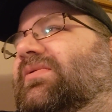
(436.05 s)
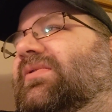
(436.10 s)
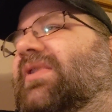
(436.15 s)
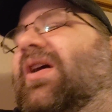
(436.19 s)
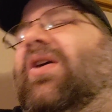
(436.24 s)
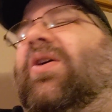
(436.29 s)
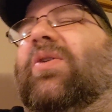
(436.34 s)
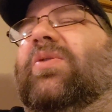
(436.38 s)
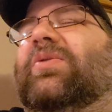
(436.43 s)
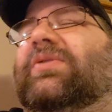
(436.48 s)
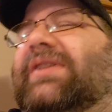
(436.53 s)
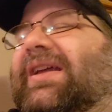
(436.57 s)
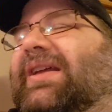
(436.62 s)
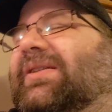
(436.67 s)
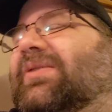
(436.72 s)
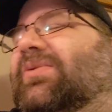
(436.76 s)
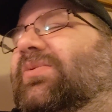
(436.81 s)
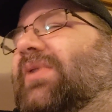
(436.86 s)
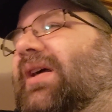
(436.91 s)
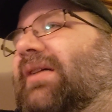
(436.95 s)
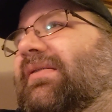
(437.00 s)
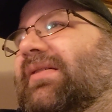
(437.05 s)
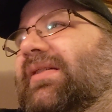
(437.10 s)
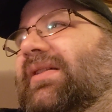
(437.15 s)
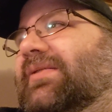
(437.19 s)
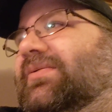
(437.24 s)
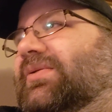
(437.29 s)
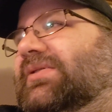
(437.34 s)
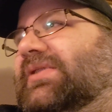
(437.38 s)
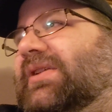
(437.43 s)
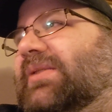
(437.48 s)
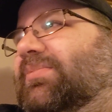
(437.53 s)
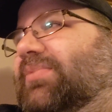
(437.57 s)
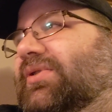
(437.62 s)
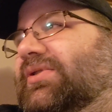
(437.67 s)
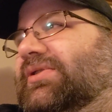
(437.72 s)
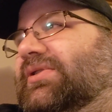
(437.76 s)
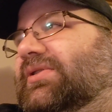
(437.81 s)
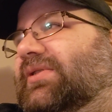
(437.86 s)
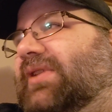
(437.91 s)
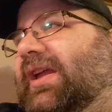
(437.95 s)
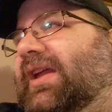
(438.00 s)
No, Daniel Radcliffe was like
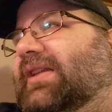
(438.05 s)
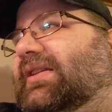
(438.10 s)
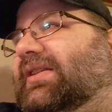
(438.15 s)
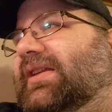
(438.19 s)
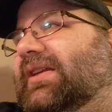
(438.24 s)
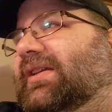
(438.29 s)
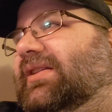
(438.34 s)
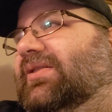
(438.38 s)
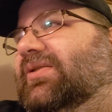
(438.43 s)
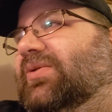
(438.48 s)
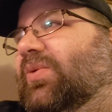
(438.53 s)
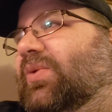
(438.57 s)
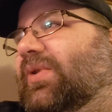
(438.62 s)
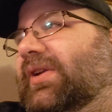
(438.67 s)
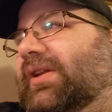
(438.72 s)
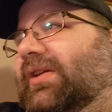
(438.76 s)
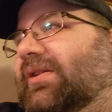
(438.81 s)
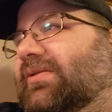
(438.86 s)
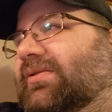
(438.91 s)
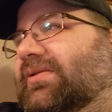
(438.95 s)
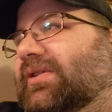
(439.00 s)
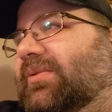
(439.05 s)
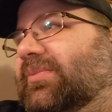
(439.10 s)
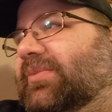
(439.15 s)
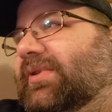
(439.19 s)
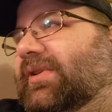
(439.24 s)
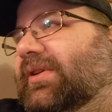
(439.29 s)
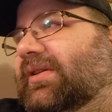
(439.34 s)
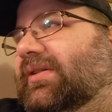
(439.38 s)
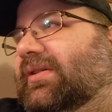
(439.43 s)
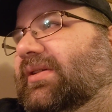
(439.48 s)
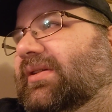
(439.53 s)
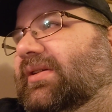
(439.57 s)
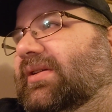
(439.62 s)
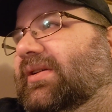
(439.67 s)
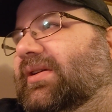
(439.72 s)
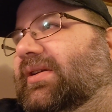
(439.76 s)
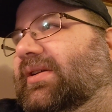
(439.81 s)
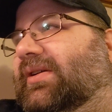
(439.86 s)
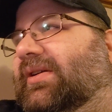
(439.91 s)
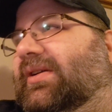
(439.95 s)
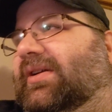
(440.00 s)
pushing 18, 20 or something.
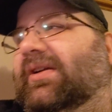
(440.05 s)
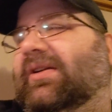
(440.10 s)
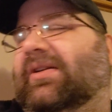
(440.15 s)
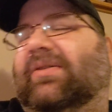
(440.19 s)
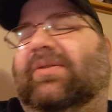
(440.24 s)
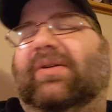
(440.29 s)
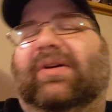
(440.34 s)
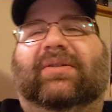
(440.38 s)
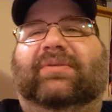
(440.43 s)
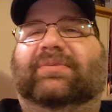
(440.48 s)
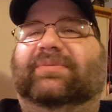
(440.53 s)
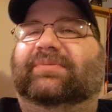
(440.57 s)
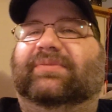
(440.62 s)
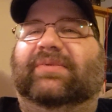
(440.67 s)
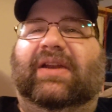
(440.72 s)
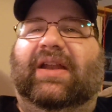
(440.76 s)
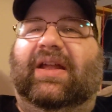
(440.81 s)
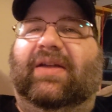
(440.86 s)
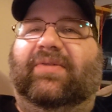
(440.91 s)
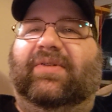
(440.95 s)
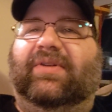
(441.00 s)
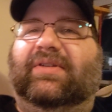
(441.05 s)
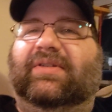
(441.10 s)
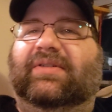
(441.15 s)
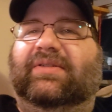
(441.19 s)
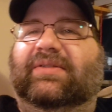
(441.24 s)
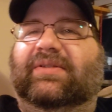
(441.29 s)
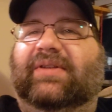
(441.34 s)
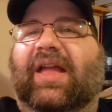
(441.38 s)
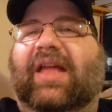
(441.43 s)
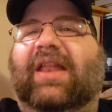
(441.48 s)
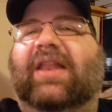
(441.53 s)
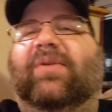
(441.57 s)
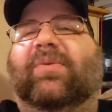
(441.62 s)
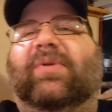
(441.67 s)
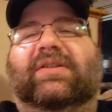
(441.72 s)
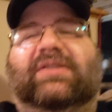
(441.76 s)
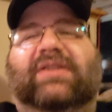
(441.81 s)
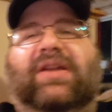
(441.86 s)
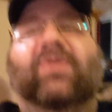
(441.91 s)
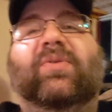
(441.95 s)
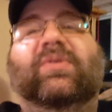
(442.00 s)
No. Wow, whatever. Anyway.
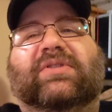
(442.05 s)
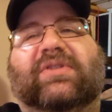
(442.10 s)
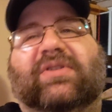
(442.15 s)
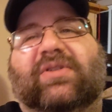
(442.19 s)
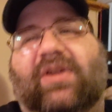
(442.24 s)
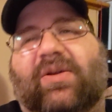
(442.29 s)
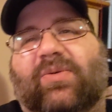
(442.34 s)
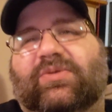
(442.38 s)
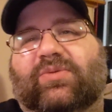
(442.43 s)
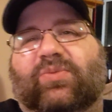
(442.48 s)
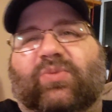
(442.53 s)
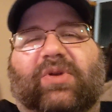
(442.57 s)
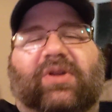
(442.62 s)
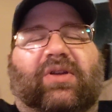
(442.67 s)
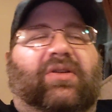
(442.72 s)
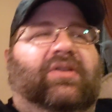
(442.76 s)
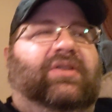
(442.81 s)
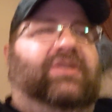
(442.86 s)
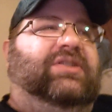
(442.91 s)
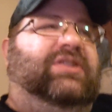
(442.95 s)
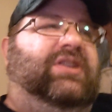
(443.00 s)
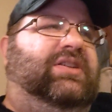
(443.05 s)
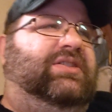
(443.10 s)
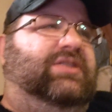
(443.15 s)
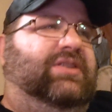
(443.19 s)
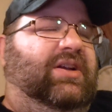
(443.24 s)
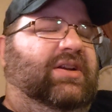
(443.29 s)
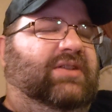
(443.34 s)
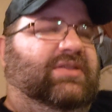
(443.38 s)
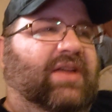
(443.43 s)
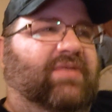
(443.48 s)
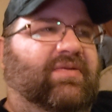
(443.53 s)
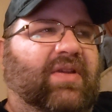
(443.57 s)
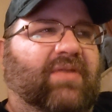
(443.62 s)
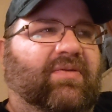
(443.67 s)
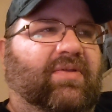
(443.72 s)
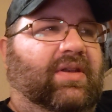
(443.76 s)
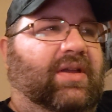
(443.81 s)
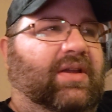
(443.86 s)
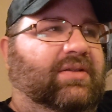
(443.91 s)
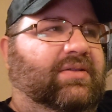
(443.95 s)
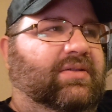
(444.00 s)
Anyways, it was weird. She sucks. I've
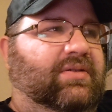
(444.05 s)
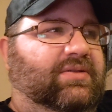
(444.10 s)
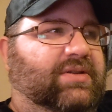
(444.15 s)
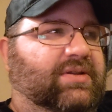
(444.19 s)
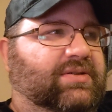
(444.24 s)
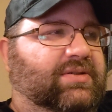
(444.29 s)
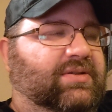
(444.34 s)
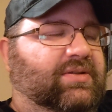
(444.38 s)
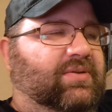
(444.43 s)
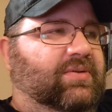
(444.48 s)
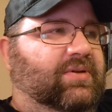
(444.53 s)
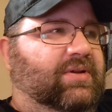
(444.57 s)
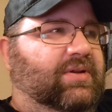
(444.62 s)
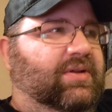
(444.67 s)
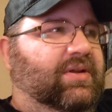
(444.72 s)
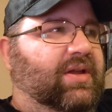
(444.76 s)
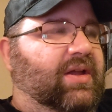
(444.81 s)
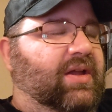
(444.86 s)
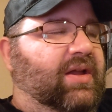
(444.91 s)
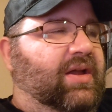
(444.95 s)
never liked her. She's annoying.